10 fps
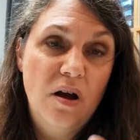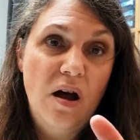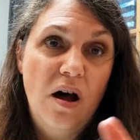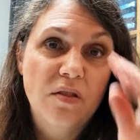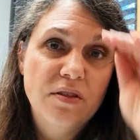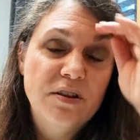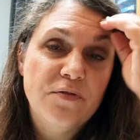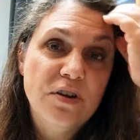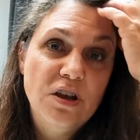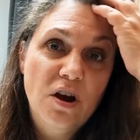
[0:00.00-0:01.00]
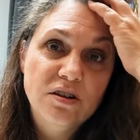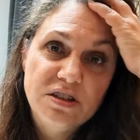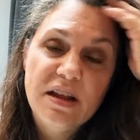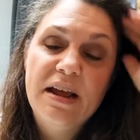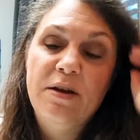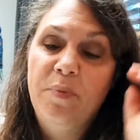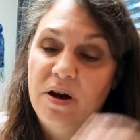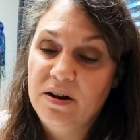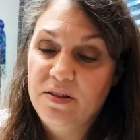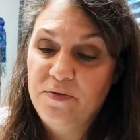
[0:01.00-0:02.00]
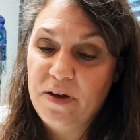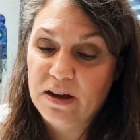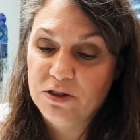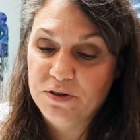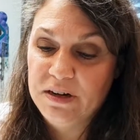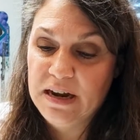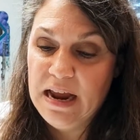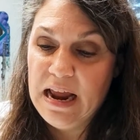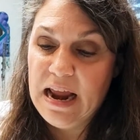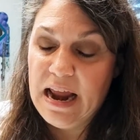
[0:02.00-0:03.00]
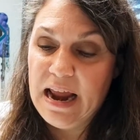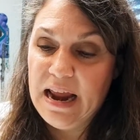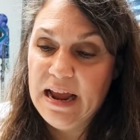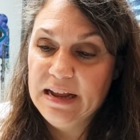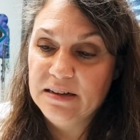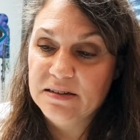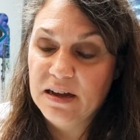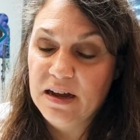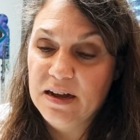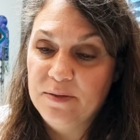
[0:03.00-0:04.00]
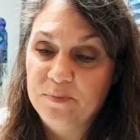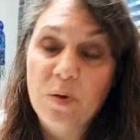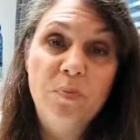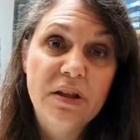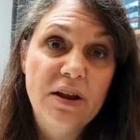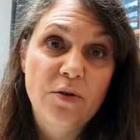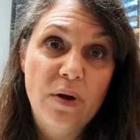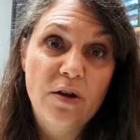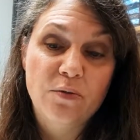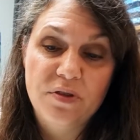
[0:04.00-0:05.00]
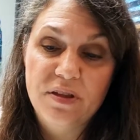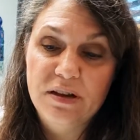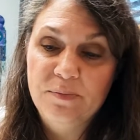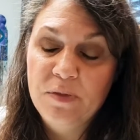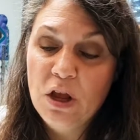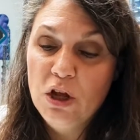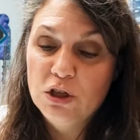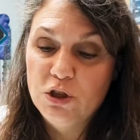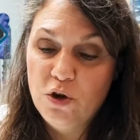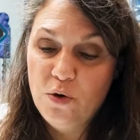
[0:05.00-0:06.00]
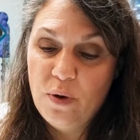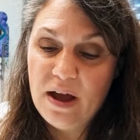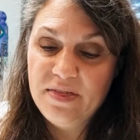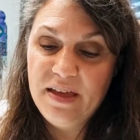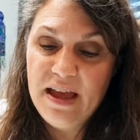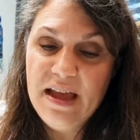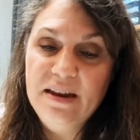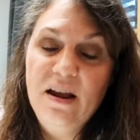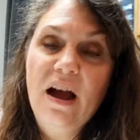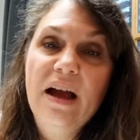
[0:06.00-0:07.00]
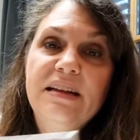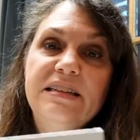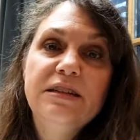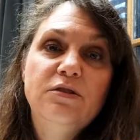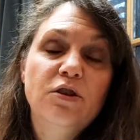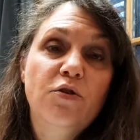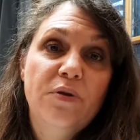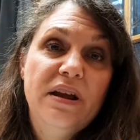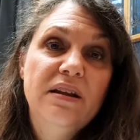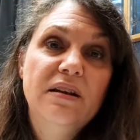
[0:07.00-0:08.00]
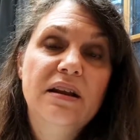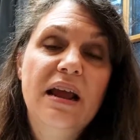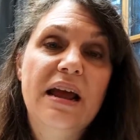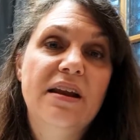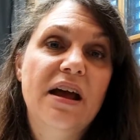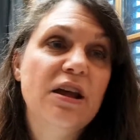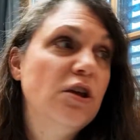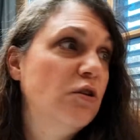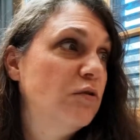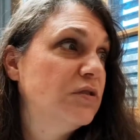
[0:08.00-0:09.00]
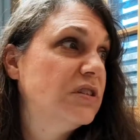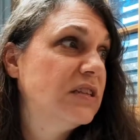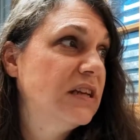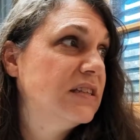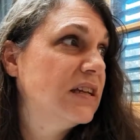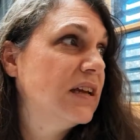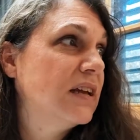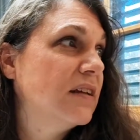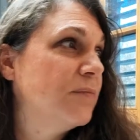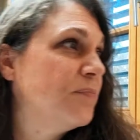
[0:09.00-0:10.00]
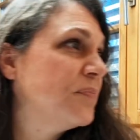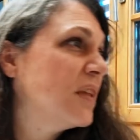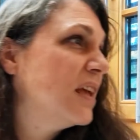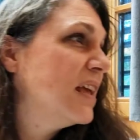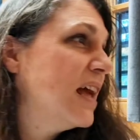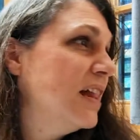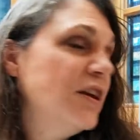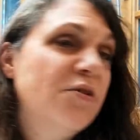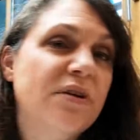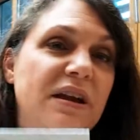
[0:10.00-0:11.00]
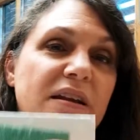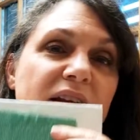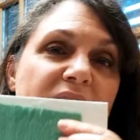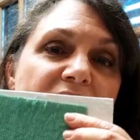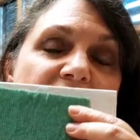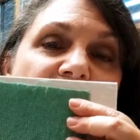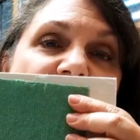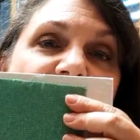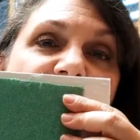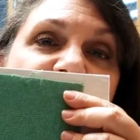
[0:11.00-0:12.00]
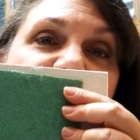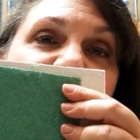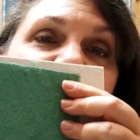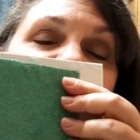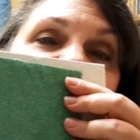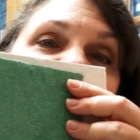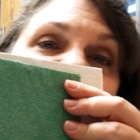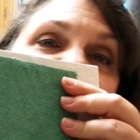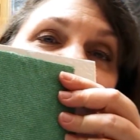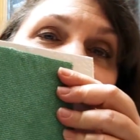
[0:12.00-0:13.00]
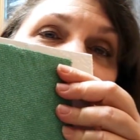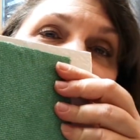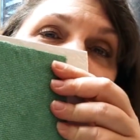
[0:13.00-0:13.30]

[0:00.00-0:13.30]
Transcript: all the different yards that I had bought at the factory and um, played around with it. So then I did the green and I used, it's a Kelly green and this is a shimmer